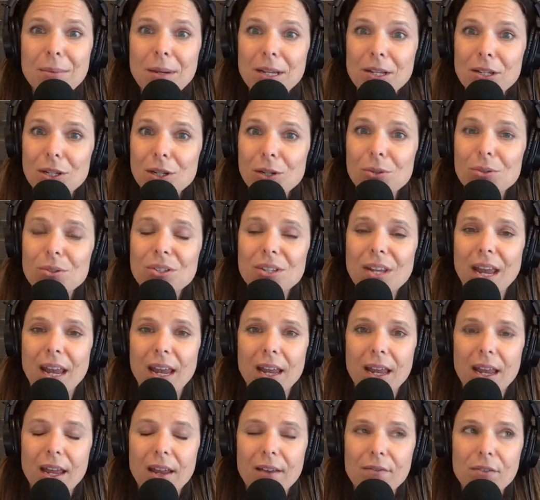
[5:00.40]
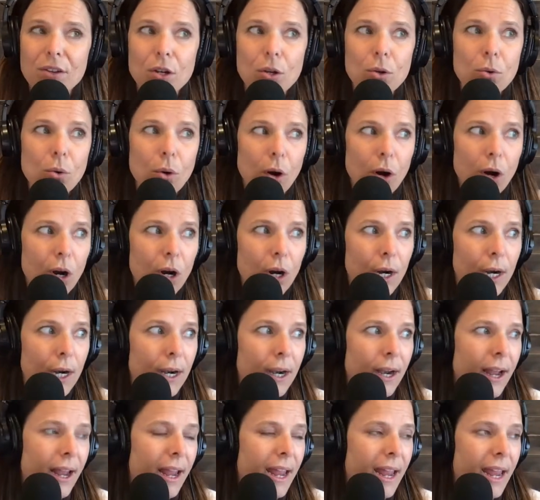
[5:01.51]
be a Tuesday. If you
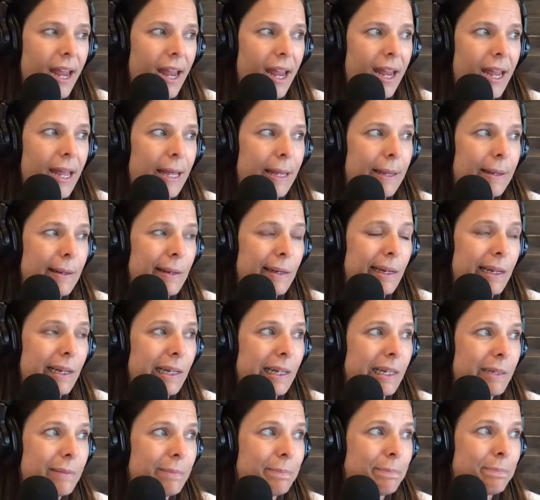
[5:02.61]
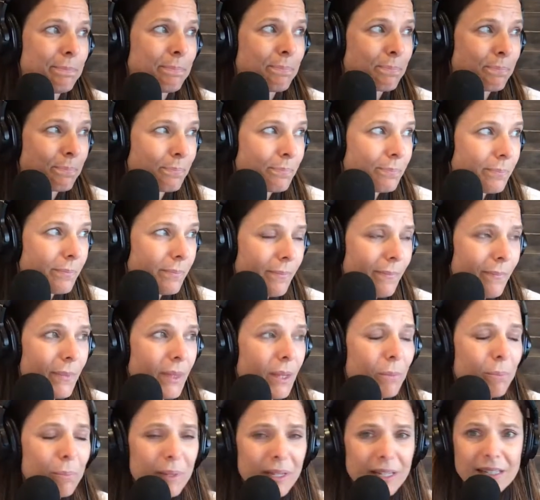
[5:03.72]
are a
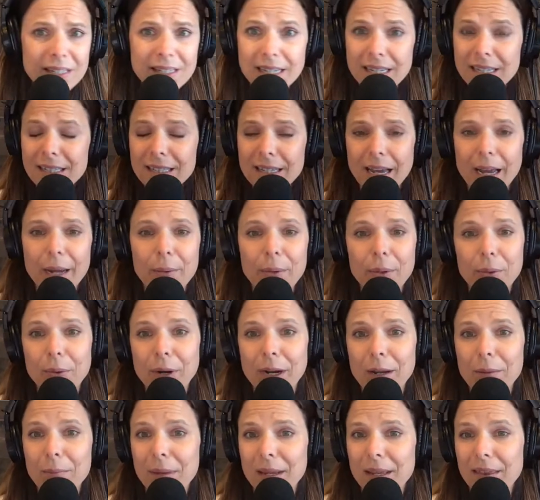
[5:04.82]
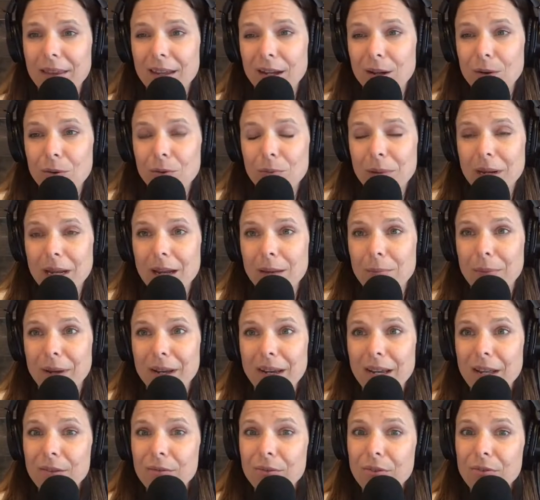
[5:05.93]
Business, I would recommend that you would be
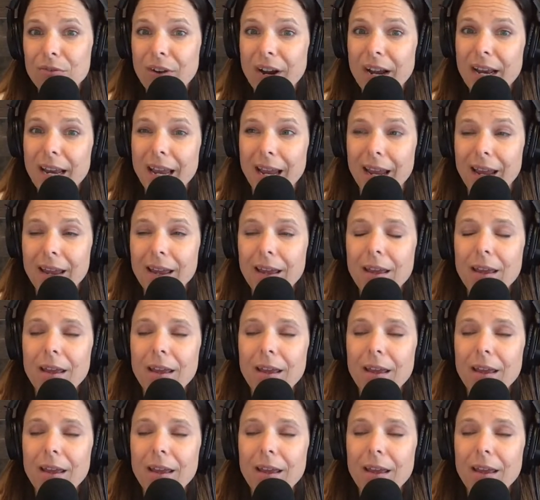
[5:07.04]
Monday through Friday.